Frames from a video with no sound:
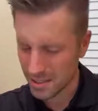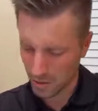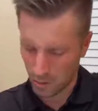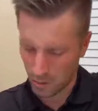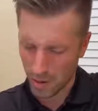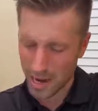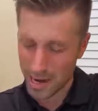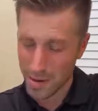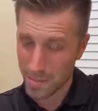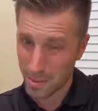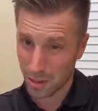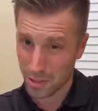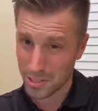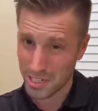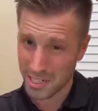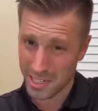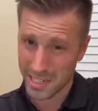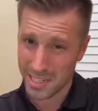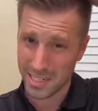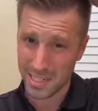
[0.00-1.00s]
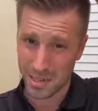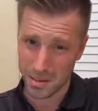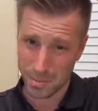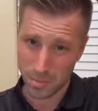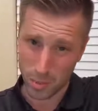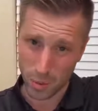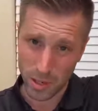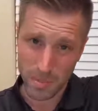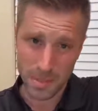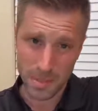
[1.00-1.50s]
right person, get an
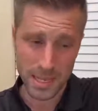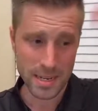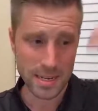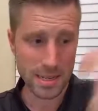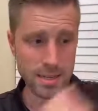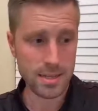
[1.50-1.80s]
appointment